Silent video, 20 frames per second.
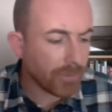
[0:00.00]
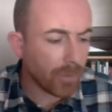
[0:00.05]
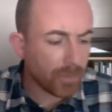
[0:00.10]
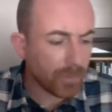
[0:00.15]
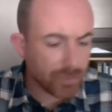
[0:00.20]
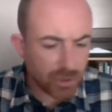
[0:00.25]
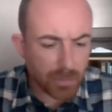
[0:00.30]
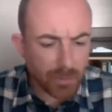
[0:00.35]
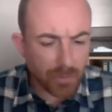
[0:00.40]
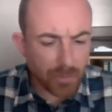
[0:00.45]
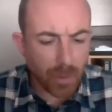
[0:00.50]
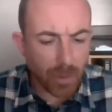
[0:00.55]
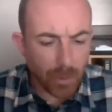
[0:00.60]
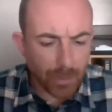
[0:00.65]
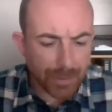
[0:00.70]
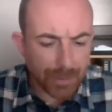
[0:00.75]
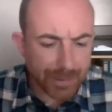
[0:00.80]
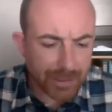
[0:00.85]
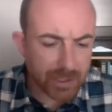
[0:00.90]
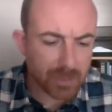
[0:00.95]
from some of my
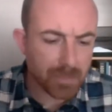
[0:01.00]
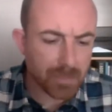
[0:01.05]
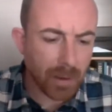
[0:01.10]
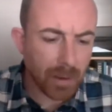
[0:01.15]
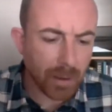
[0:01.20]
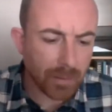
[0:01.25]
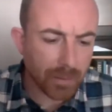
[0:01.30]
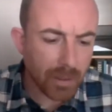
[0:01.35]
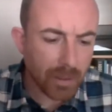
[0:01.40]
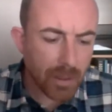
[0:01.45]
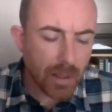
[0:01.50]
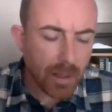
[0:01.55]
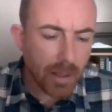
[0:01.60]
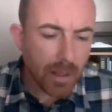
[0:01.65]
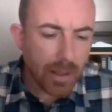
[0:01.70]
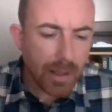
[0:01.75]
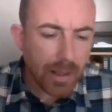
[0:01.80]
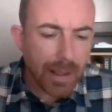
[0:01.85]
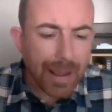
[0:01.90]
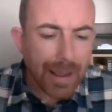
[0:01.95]
winnings, but
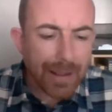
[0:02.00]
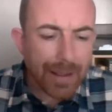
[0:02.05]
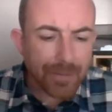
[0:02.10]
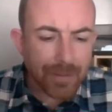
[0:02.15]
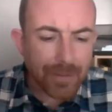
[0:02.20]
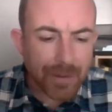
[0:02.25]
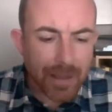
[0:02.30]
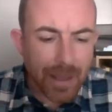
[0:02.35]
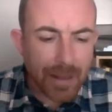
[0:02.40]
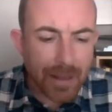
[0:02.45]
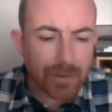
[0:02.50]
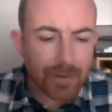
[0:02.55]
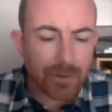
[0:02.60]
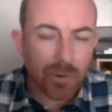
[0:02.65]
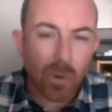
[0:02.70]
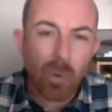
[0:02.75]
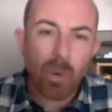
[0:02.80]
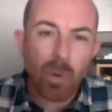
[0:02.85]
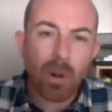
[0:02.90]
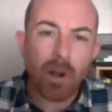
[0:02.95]
in the
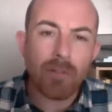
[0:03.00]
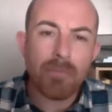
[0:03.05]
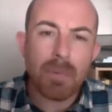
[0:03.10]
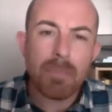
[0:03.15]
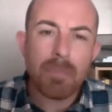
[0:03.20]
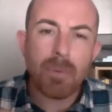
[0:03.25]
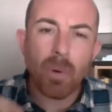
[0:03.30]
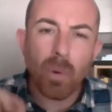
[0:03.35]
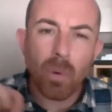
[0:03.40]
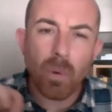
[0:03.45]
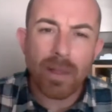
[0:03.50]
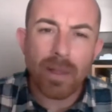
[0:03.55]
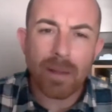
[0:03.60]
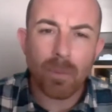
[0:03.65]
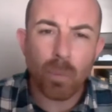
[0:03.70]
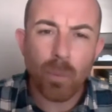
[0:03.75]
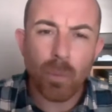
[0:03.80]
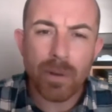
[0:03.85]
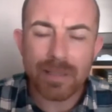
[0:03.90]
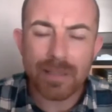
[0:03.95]
end, I remember all
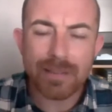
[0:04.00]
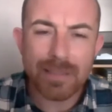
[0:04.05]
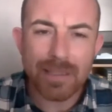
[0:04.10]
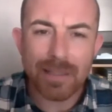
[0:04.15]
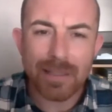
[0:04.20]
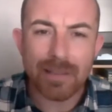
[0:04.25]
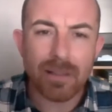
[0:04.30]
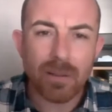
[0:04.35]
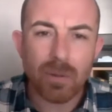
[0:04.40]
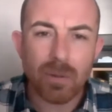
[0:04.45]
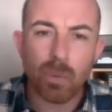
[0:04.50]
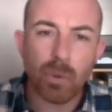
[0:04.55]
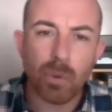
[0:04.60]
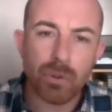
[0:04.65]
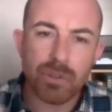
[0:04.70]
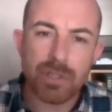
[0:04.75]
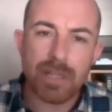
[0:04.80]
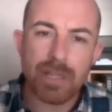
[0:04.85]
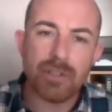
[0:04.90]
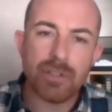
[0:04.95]
that winning did
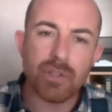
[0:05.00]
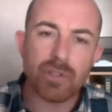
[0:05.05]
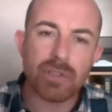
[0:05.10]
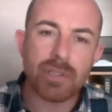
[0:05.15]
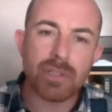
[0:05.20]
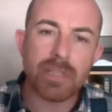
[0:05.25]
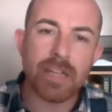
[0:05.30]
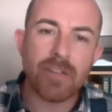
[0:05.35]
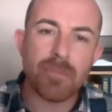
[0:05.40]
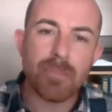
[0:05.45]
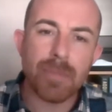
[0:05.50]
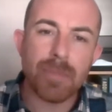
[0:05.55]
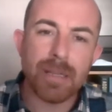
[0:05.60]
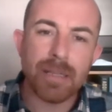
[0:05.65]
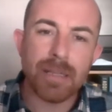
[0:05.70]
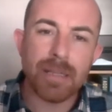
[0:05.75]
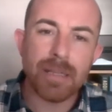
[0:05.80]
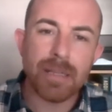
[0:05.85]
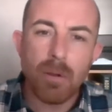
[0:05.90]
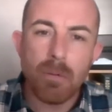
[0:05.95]
was it just give
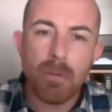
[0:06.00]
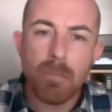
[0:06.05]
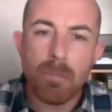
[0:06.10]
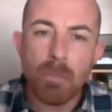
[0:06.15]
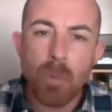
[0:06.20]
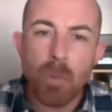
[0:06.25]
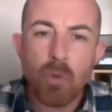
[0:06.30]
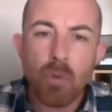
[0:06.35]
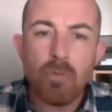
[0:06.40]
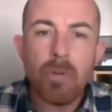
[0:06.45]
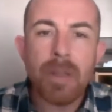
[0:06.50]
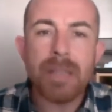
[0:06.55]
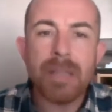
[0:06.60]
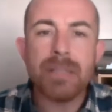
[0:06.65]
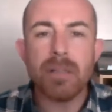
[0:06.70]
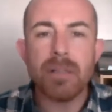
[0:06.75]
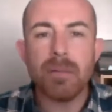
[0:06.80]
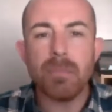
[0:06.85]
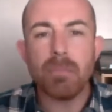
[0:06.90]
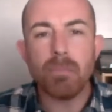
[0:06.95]
me more
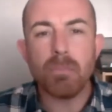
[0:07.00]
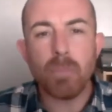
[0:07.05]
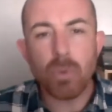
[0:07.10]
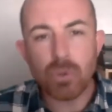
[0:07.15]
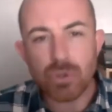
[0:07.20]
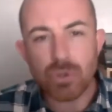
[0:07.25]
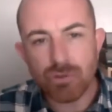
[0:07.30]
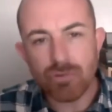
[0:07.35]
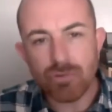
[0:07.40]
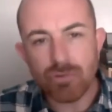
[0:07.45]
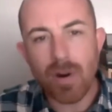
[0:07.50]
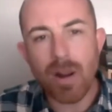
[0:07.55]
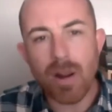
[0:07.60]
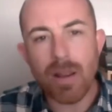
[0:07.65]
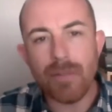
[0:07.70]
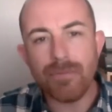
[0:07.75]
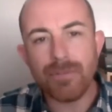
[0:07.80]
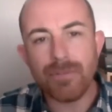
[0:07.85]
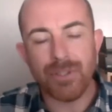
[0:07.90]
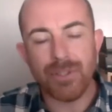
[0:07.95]
reason, more
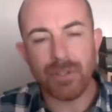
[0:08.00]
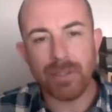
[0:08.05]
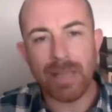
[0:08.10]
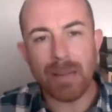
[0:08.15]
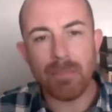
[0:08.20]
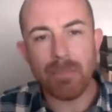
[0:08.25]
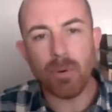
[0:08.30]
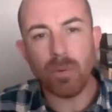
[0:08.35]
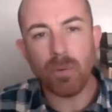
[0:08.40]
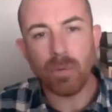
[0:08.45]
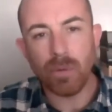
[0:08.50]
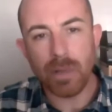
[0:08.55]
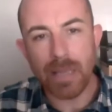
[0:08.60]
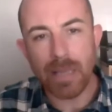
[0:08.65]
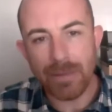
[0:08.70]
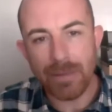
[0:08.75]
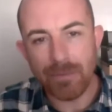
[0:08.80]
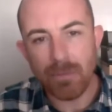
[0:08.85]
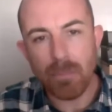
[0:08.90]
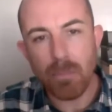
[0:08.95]
drive to gamble
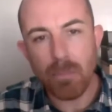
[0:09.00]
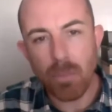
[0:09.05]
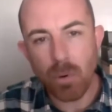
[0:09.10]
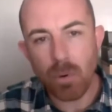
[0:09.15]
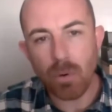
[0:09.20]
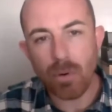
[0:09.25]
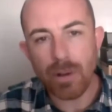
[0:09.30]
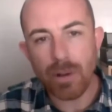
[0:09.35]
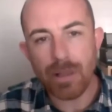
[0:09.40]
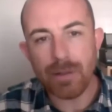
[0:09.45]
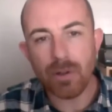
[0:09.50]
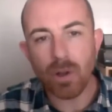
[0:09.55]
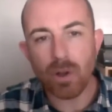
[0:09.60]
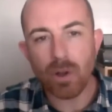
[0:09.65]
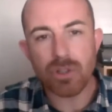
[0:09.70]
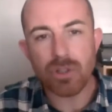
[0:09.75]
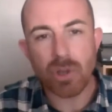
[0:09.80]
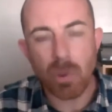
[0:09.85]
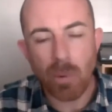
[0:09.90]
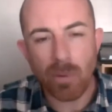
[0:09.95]
even more in
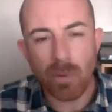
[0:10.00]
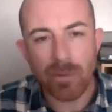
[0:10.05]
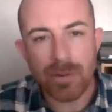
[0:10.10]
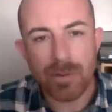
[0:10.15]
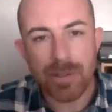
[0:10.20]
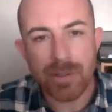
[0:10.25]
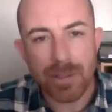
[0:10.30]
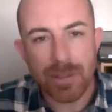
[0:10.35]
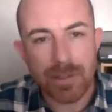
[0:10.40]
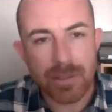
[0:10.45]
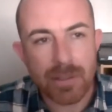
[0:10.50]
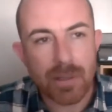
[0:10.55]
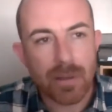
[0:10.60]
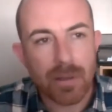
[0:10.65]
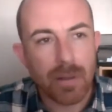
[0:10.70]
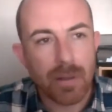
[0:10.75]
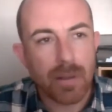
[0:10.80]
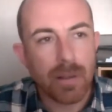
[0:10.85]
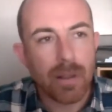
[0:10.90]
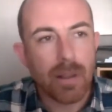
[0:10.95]
larger quantities,
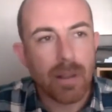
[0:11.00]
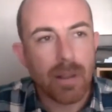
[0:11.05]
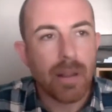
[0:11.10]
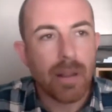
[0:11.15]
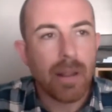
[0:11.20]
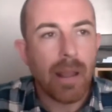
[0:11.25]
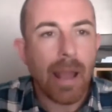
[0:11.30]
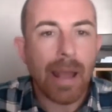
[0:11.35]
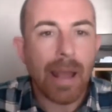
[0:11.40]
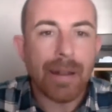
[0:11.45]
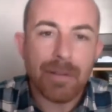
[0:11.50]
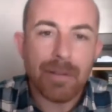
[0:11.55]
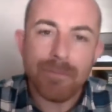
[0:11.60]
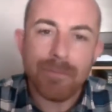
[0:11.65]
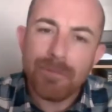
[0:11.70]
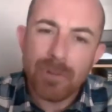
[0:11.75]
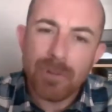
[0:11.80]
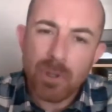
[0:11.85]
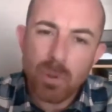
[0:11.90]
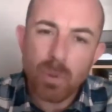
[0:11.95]
and it
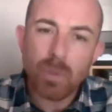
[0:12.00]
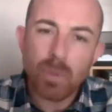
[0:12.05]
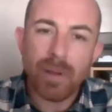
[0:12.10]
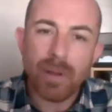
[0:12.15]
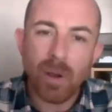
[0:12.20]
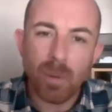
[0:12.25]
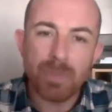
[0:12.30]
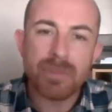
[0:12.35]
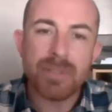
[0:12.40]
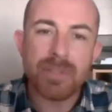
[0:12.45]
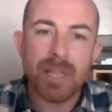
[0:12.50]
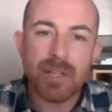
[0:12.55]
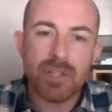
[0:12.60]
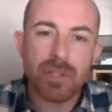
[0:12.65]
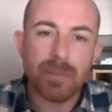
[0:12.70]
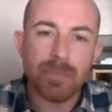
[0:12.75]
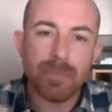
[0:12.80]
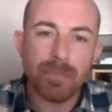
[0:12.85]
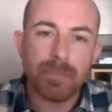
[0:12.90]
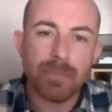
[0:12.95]
fueled that
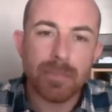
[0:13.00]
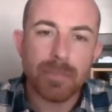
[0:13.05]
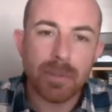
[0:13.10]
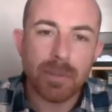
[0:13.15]
obsession